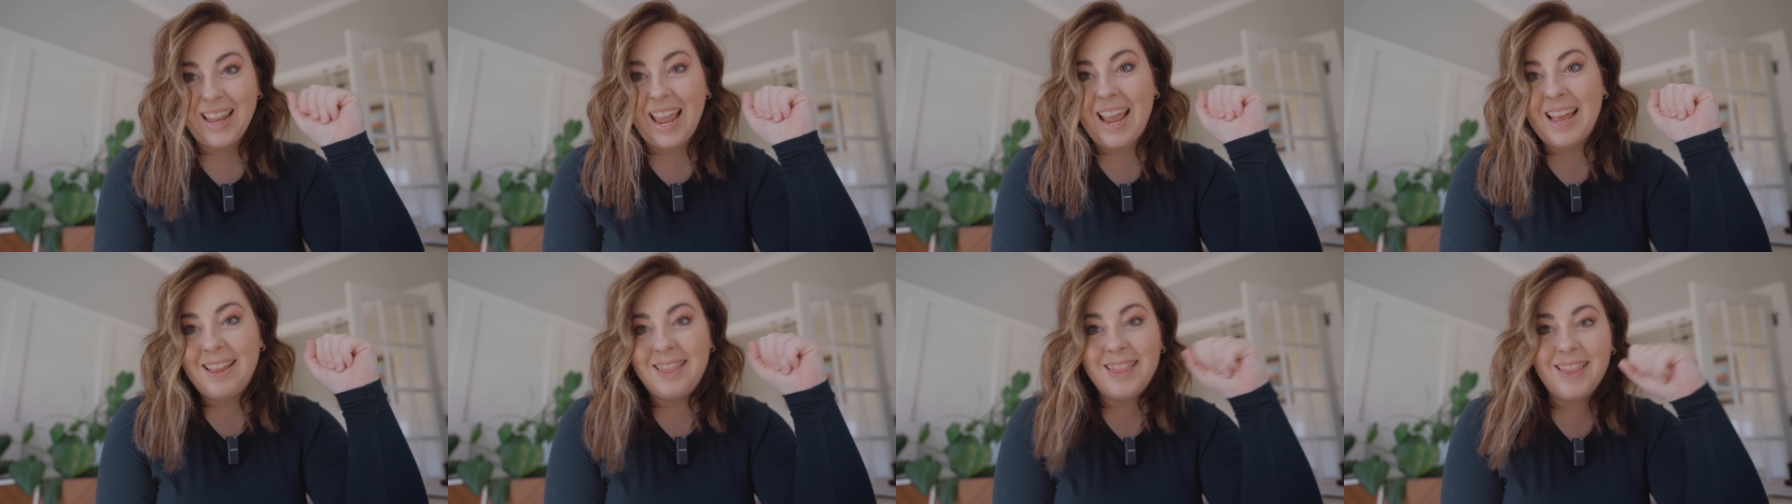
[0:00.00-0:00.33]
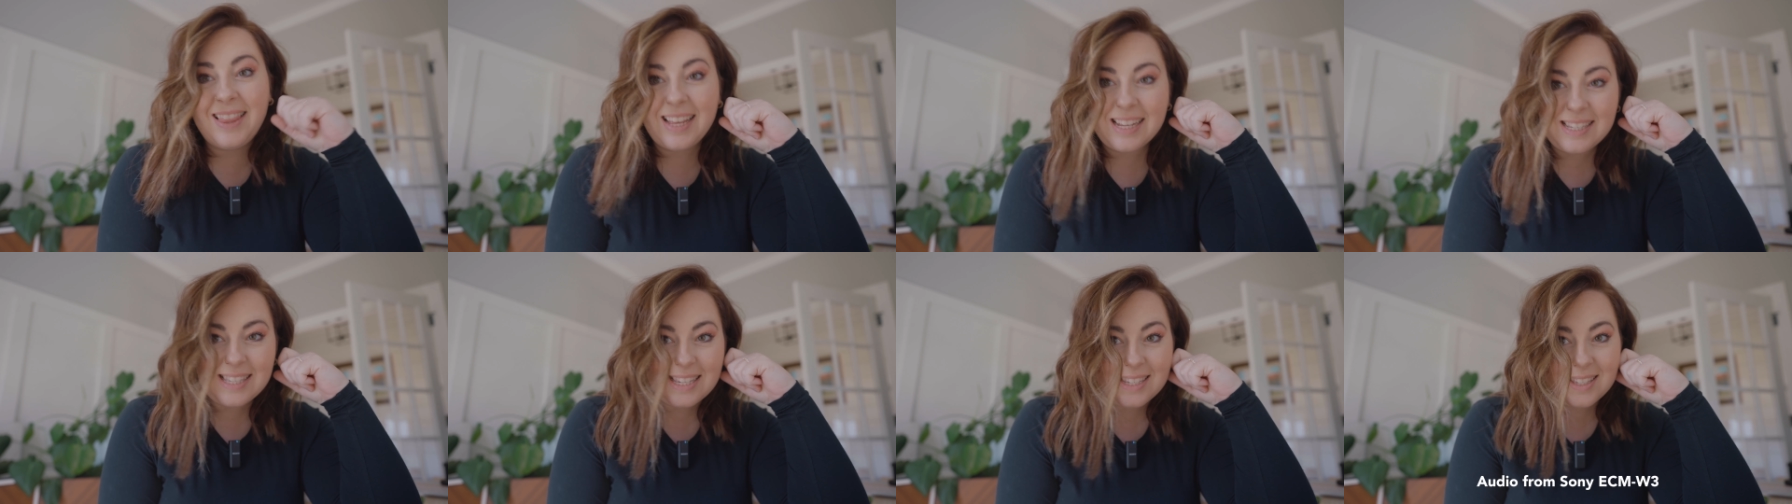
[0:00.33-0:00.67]
And
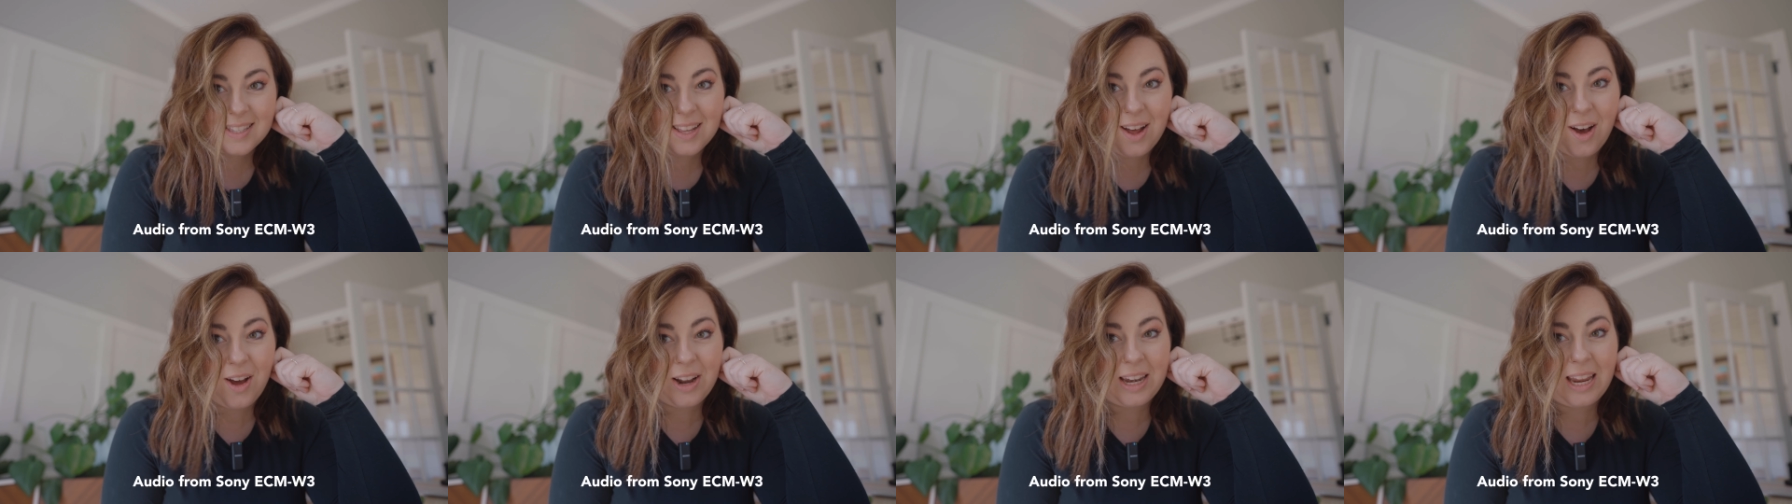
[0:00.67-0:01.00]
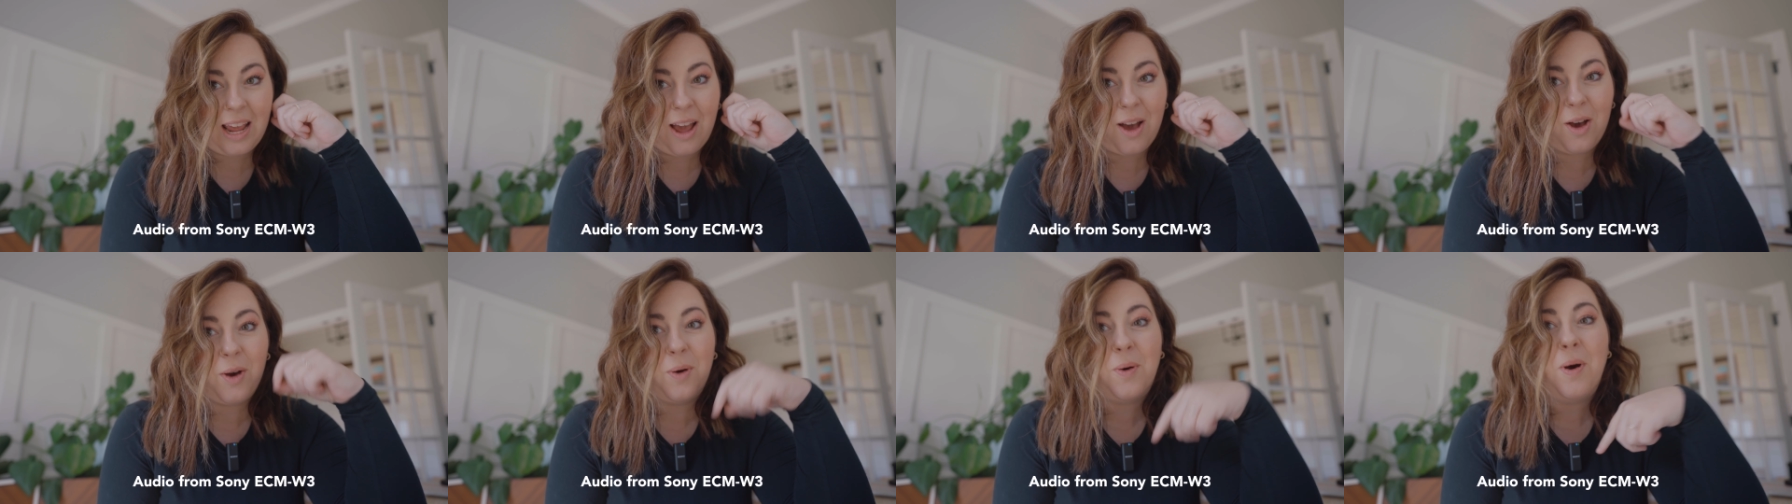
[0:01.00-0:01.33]
this is the
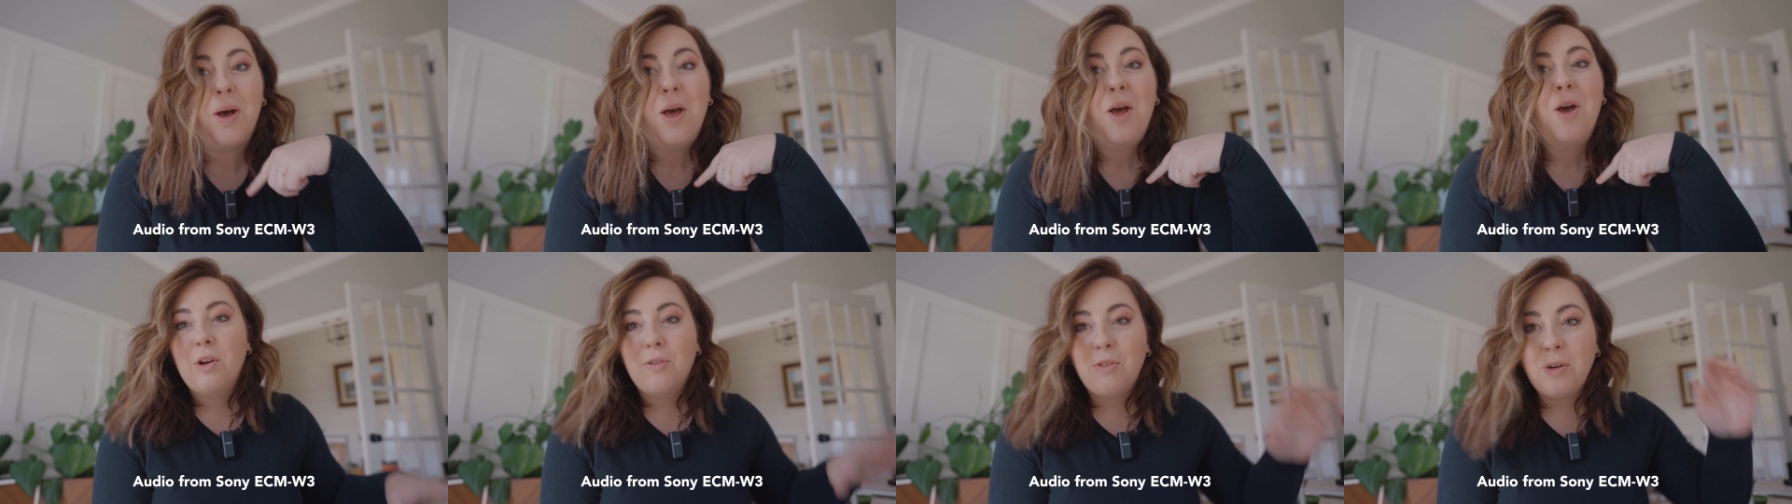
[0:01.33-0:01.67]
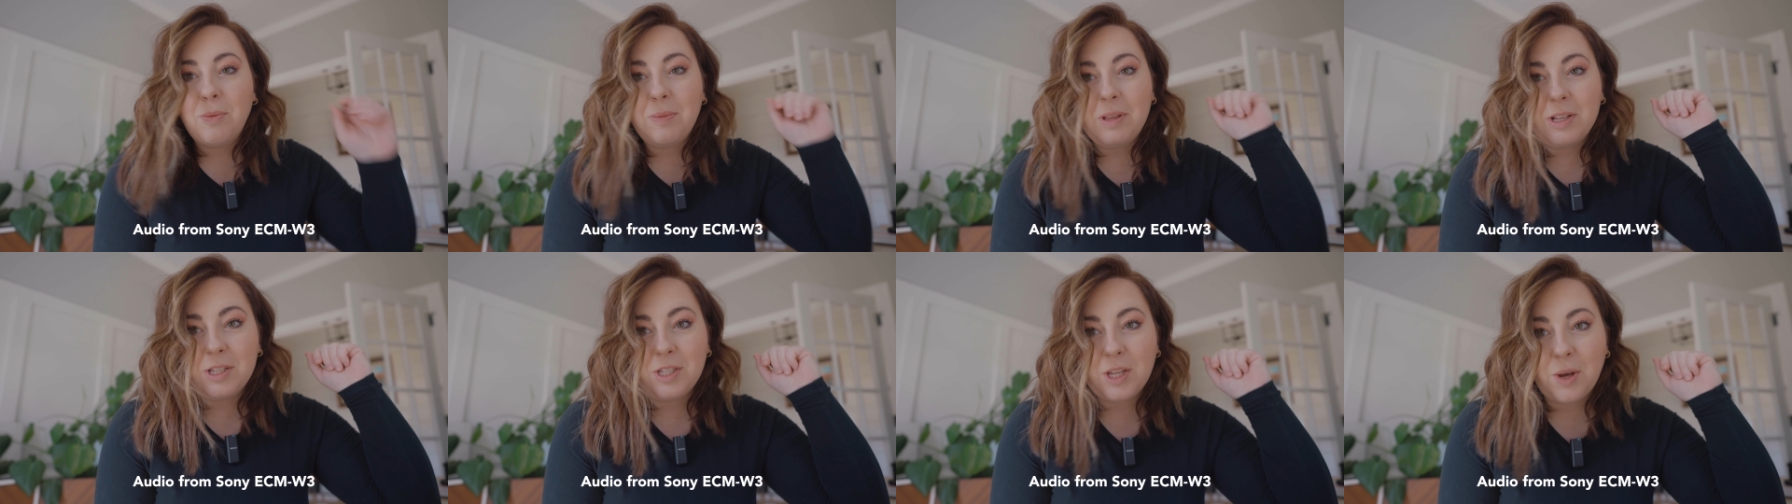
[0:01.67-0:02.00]
audio from
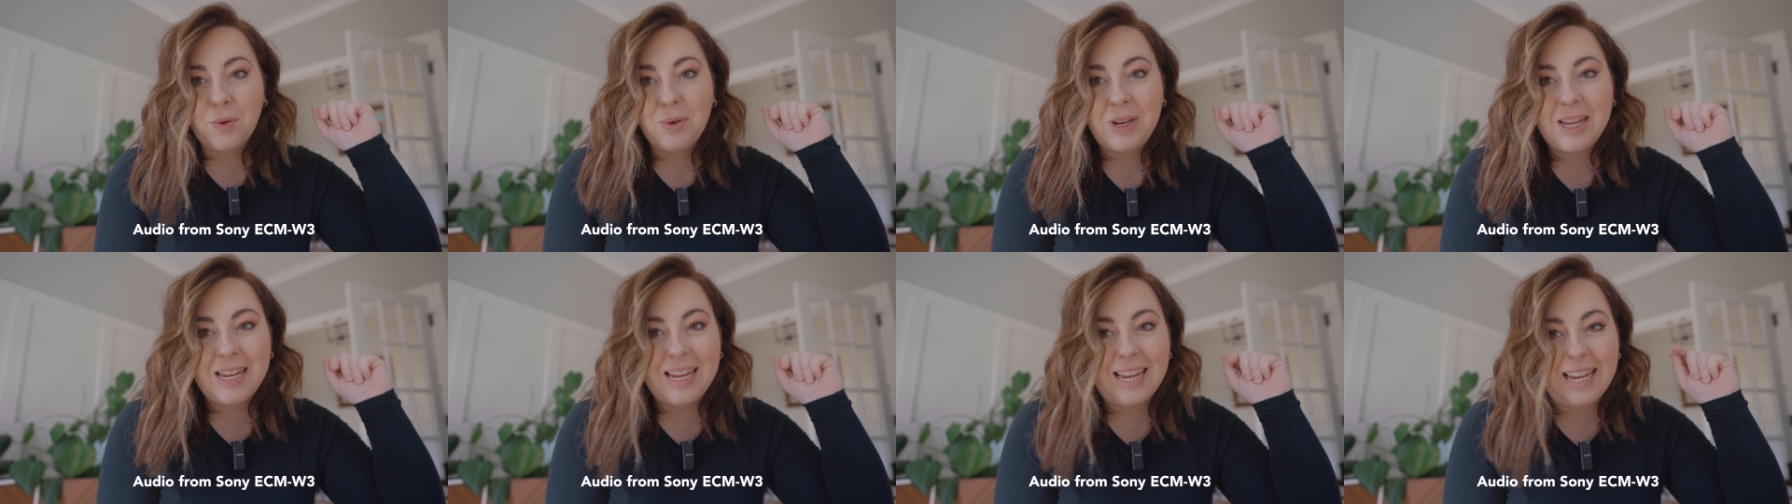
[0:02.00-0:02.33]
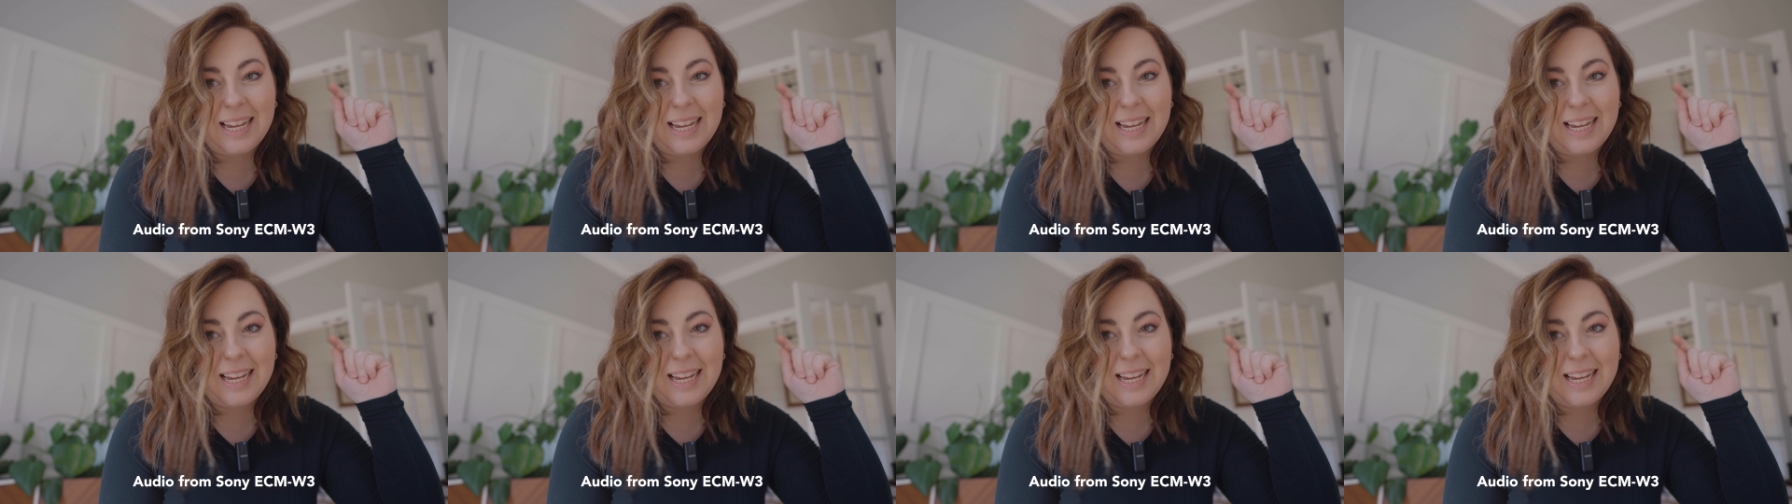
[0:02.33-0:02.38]
the Sony